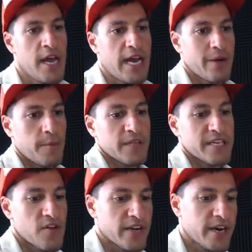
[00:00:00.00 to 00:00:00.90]
Anyway, I'll put
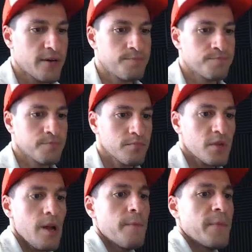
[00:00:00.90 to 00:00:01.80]
these over here.
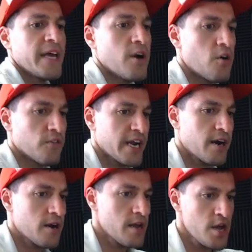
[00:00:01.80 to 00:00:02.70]
Pin over
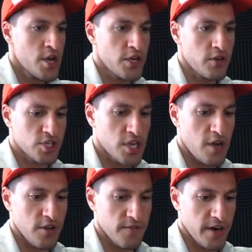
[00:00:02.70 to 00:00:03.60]
here. You
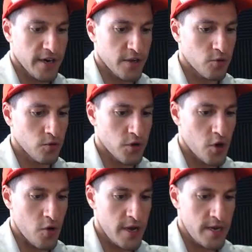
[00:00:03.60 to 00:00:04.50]
saw the very cool
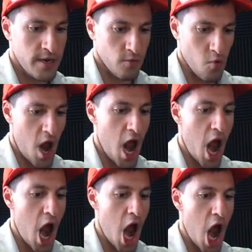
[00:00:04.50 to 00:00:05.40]
coin.
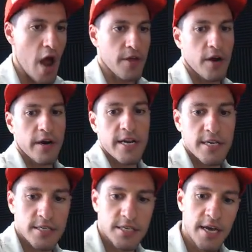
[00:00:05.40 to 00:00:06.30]
Rah, there he
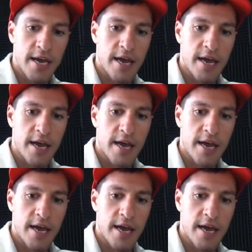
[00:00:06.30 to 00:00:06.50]
is.